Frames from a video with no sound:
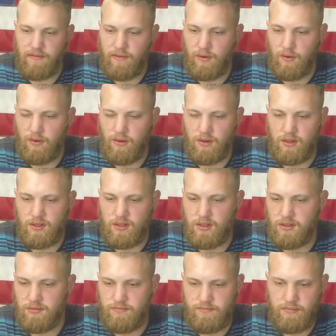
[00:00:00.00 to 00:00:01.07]

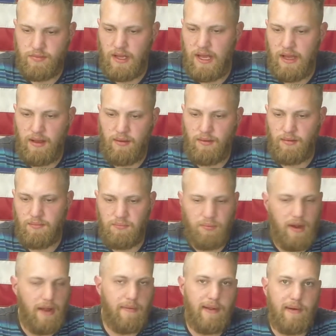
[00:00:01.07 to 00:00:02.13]
for probably
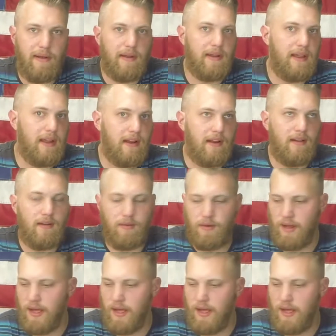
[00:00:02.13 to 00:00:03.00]
right around a year.